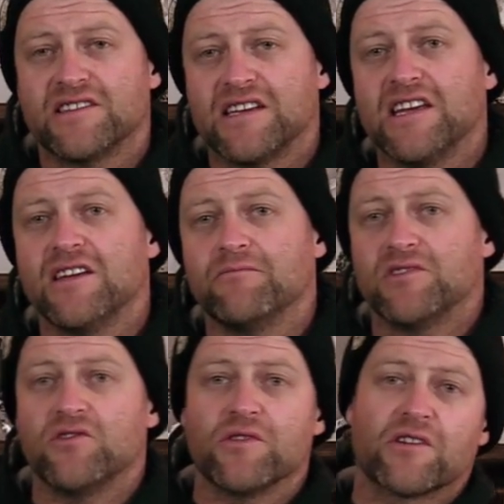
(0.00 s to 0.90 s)
Team.
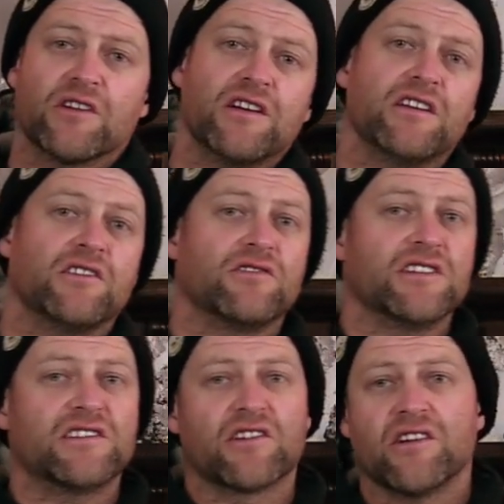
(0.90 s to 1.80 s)
Do you agree? Do you
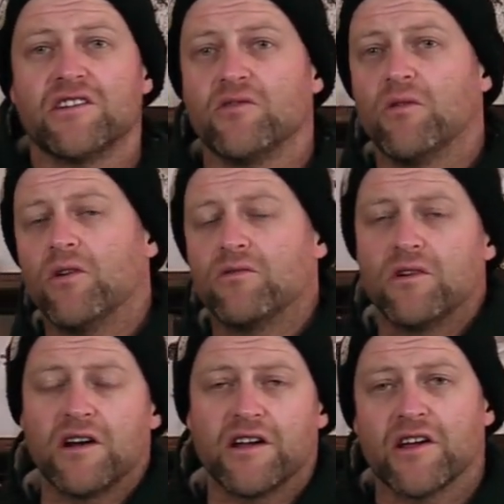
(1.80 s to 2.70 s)
disagree? Do you own
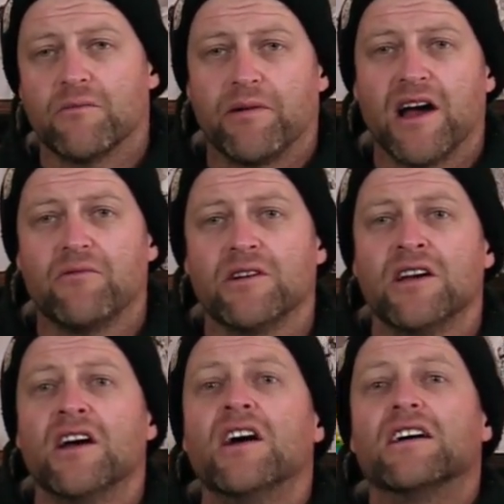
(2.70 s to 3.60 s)
one? Are you gonna buy one?
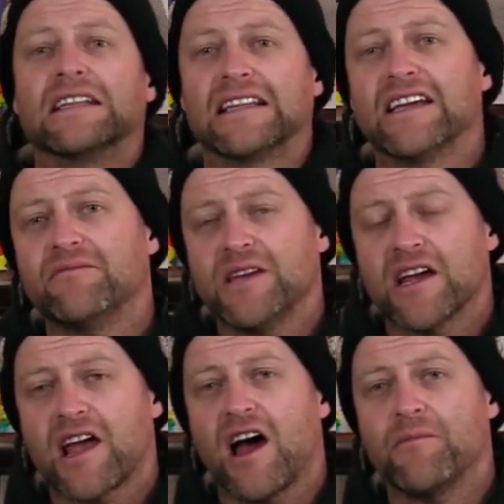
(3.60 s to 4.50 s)
Leave me
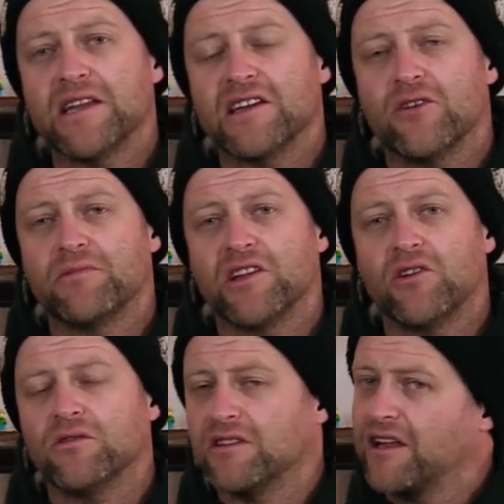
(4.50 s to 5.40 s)
a comment down
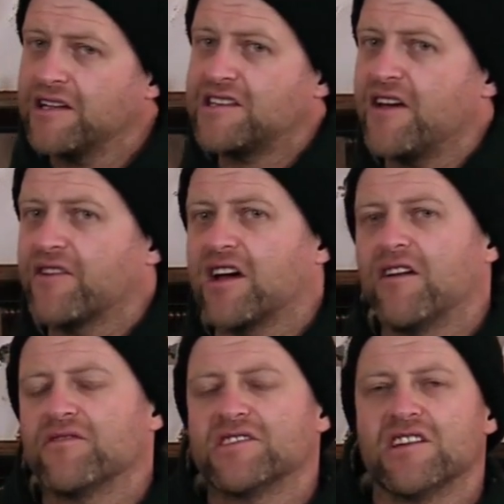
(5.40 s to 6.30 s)
below. Let's have a
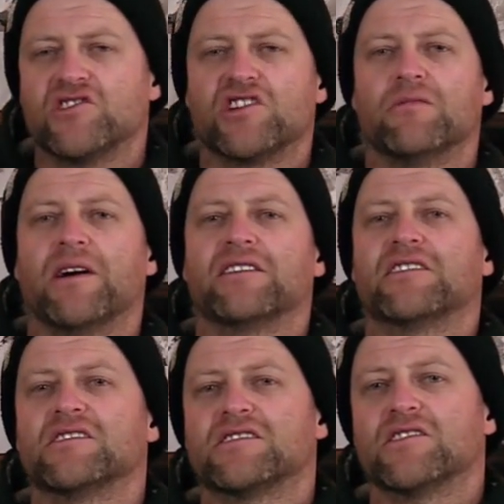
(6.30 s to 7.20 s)
conversation about
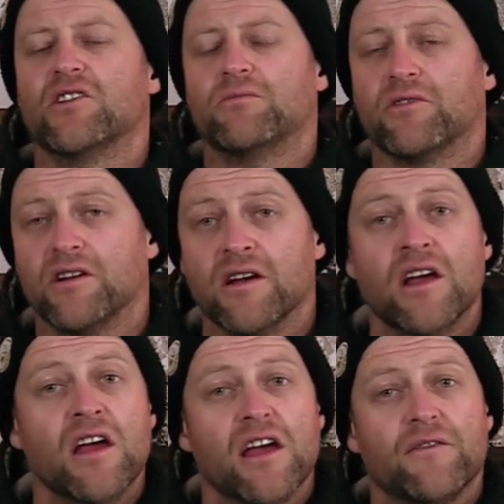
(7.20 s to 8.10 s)
this snowboard.
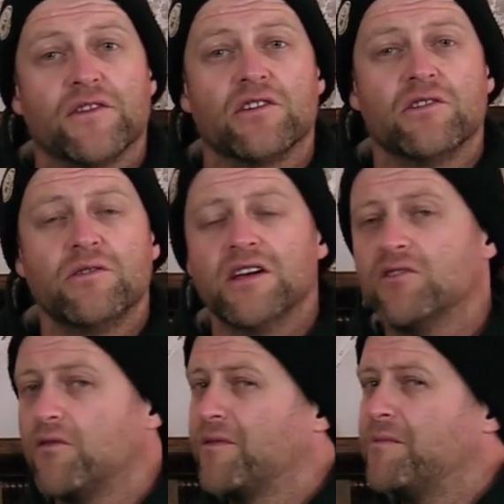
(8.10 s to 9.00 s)
If you're new
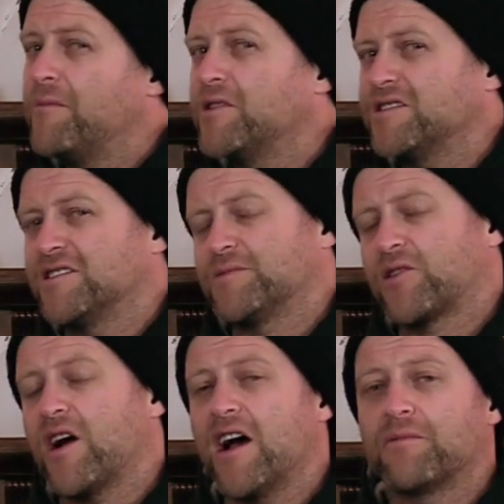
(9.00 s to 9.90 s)
here, remember to
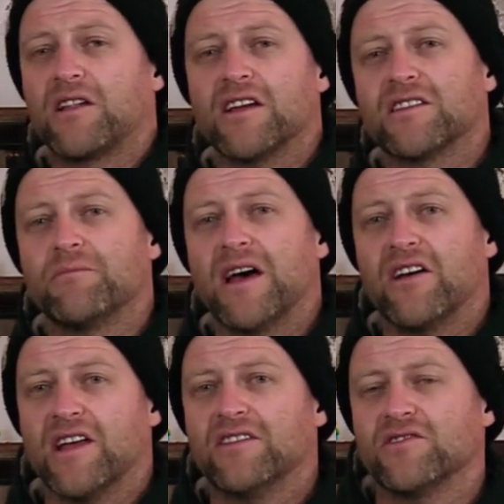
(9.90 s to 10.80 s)
subscribe, click the
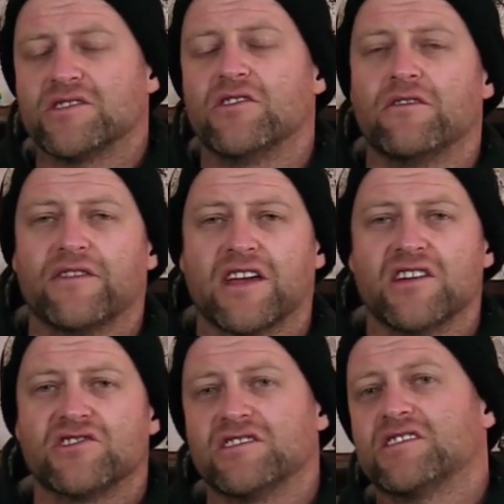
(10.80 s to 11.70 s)
bell, get those
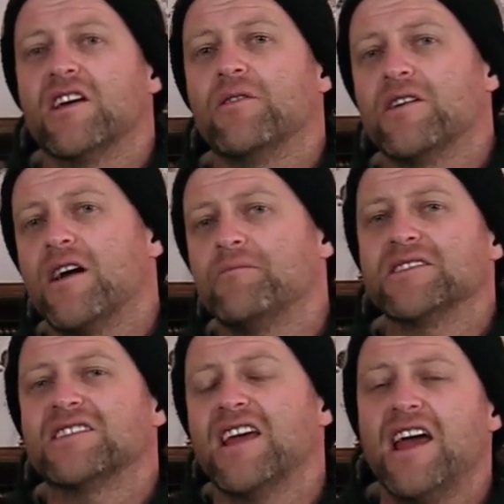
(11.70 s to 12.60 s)
notifications. That way you're not
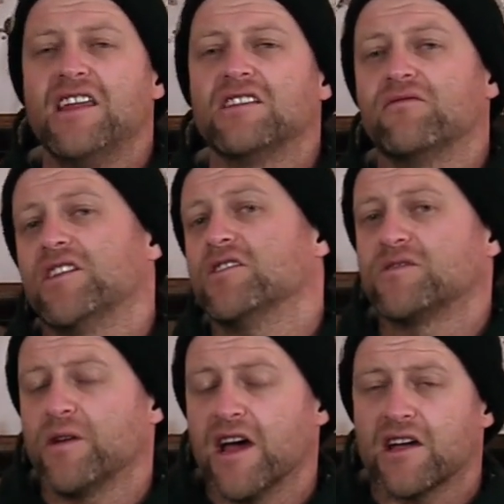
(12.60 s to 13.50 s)
missing any of the
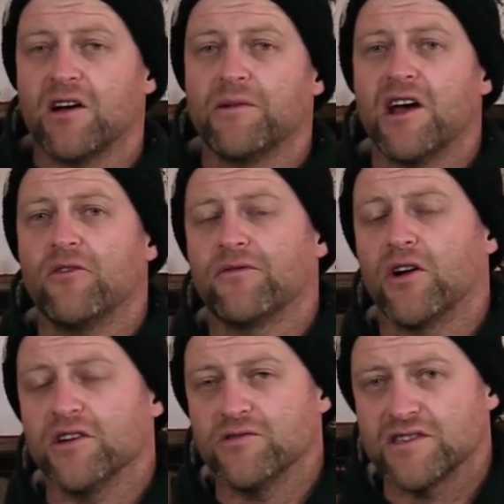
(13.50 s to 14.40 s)
videos we got coming out for
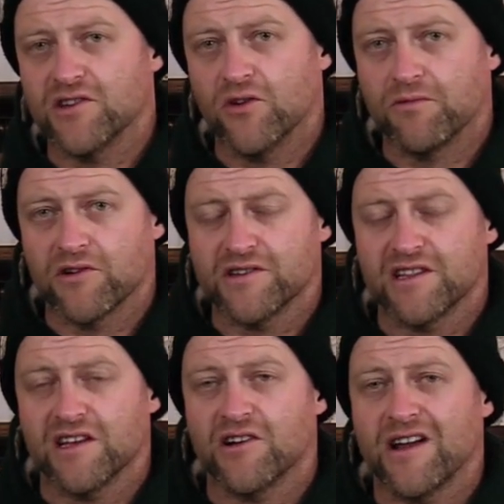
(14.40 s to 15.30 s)
all you snowboarders
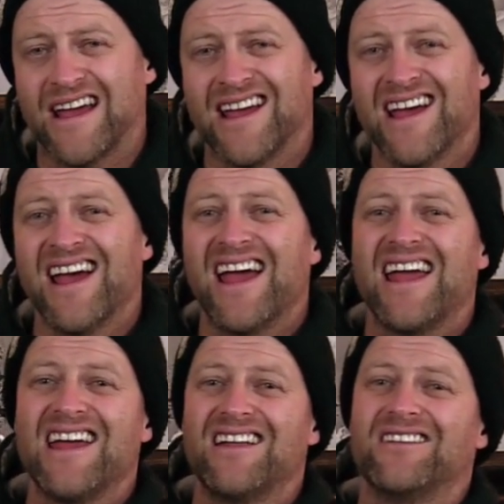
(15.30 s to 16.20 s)
of the internet.
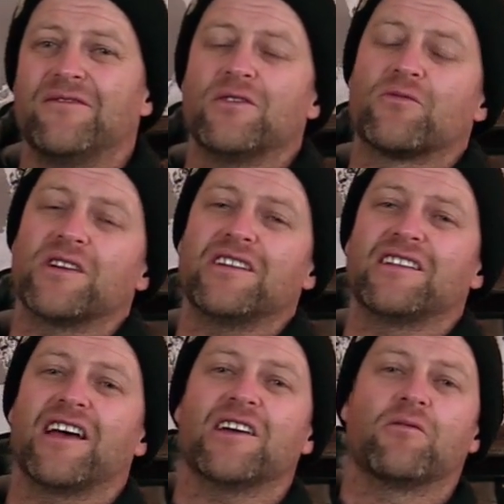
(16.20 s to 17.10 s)
And if you really
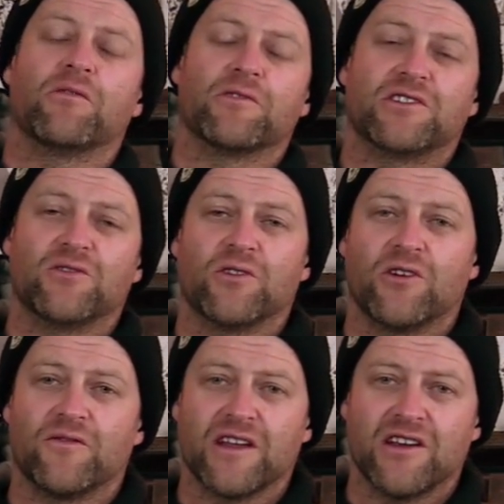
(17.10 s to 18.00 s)
like what we're doing
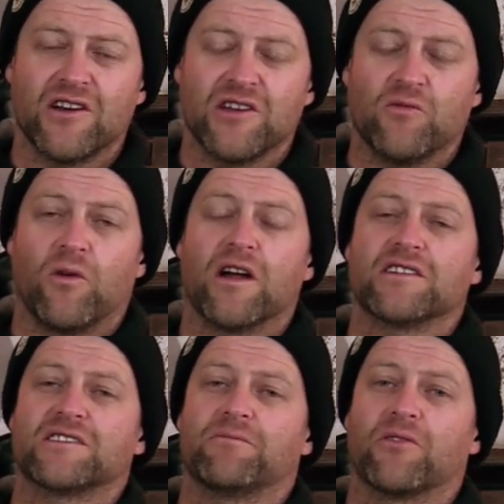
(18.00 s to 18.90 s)
over here and you want
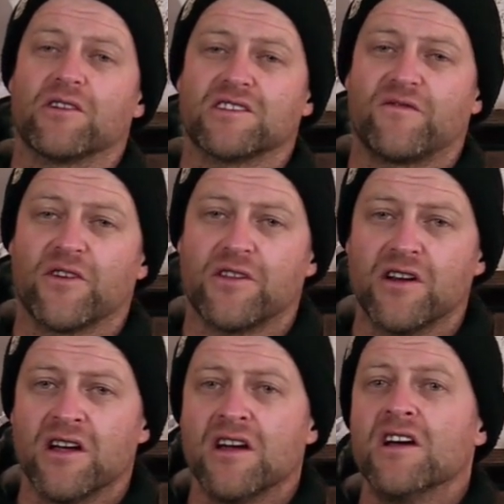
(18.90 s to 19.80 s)
to support us
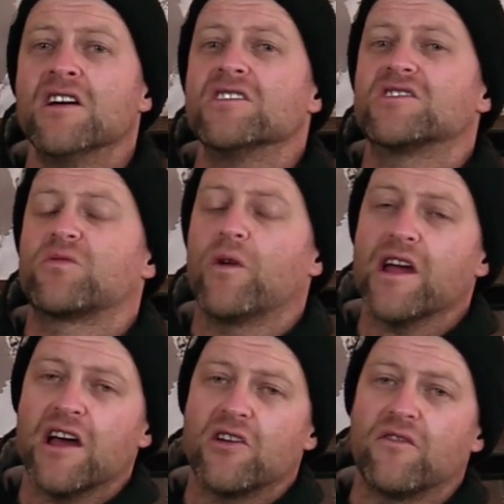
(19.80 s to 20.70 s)
further,
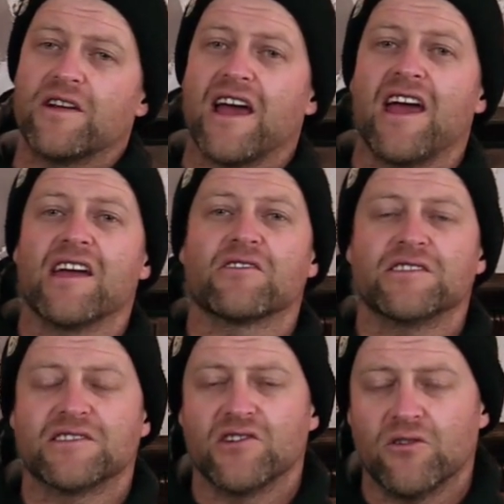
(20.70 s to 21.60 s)
swing on over to Angry
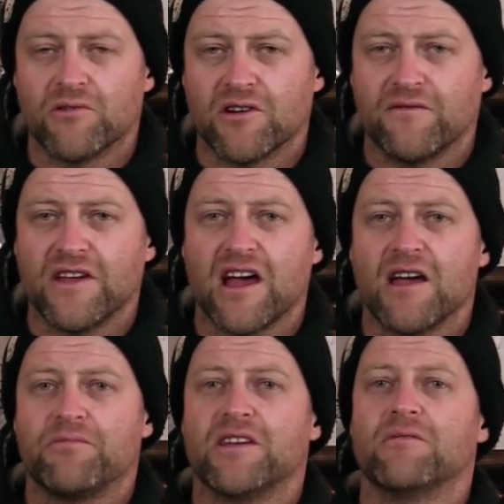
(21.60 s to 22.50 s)
Snowboarder
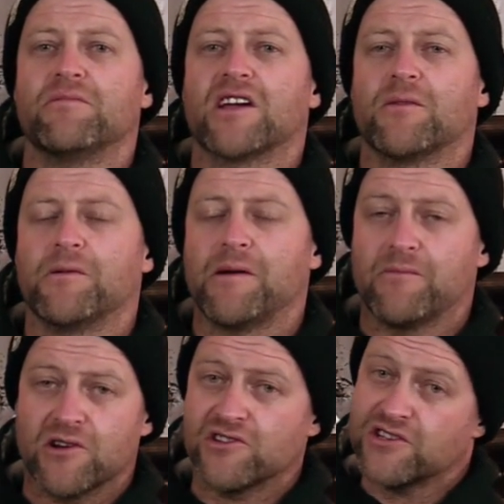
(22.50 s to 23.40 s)
VIP and become a
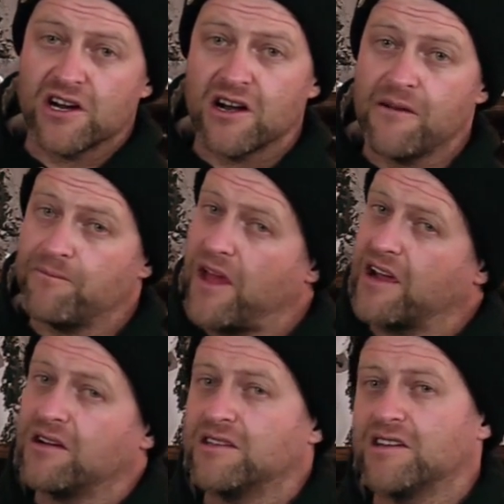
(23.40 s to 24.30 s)
member. Sure, I
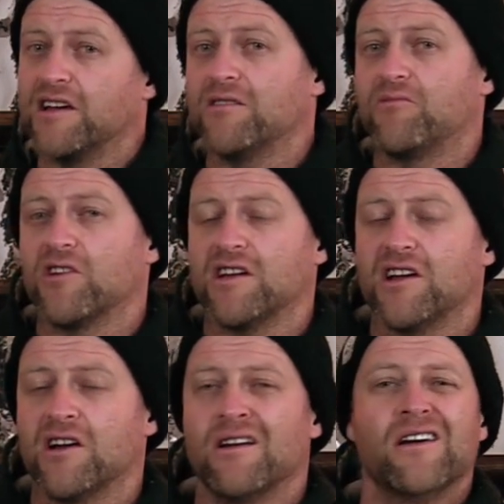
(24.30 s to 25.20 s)
could tell you more
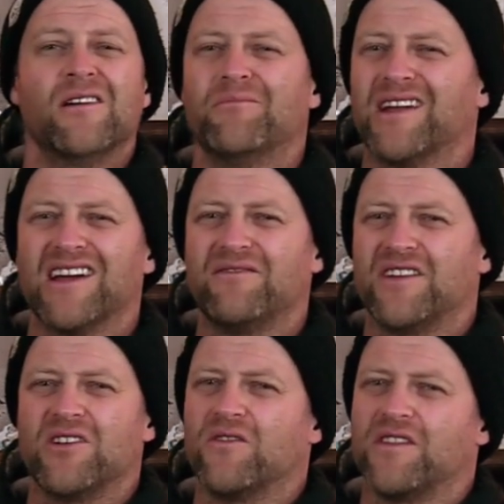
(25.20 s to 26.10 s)
here, but I got a
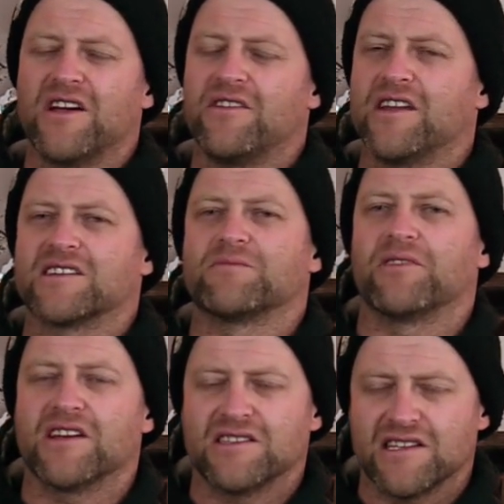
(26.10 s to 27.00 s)
video over there that
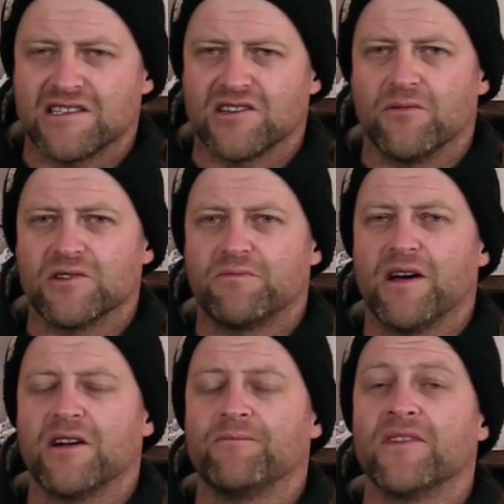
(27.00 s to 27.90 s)
explains it so much
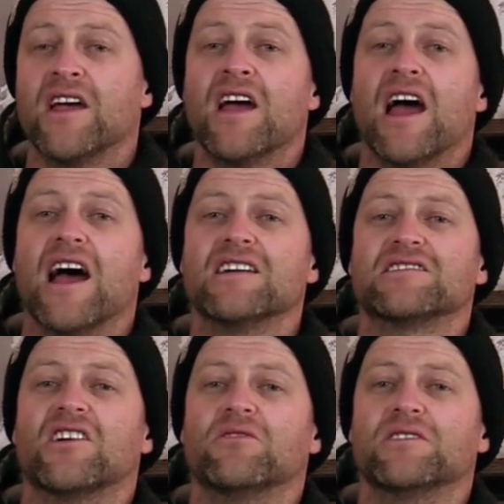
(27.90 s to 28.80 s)
better.
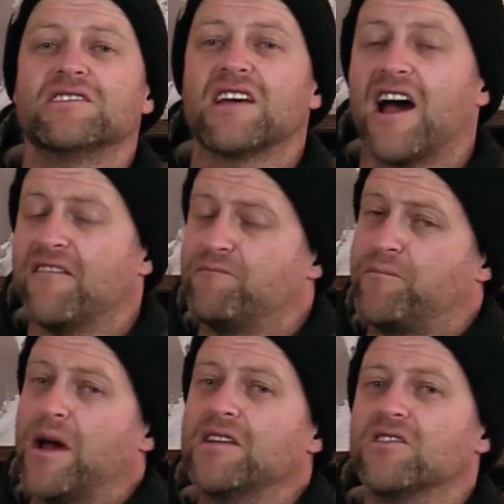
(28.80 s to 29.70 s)
As always, I've
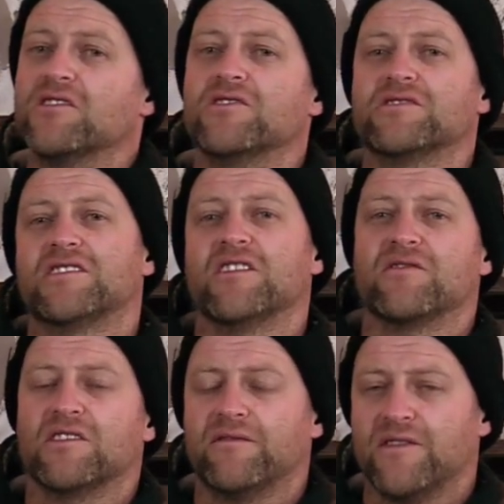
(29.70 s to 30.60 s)
been your host,
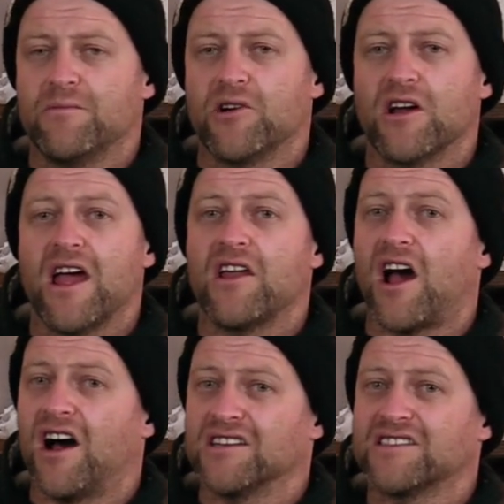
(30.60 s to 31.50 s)
Avran LeFeber, and
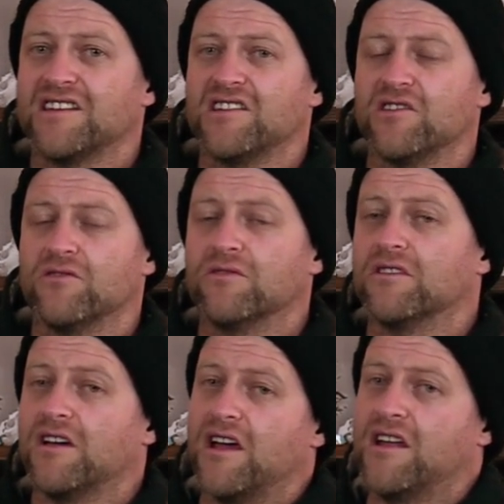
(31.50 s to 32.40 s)
I'll see you
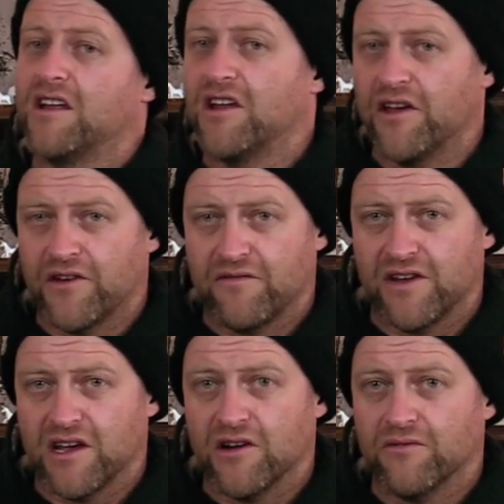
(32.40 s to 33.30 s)
in another
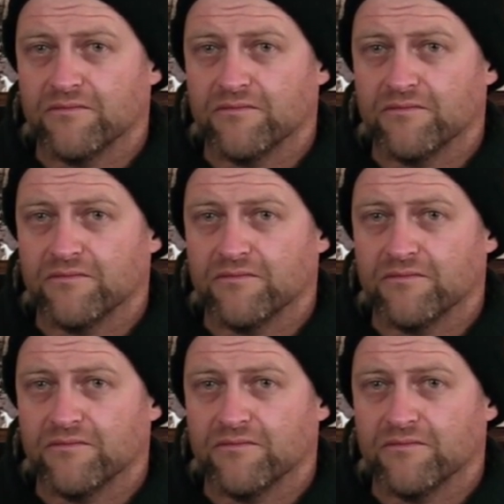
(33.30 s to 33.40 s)
video.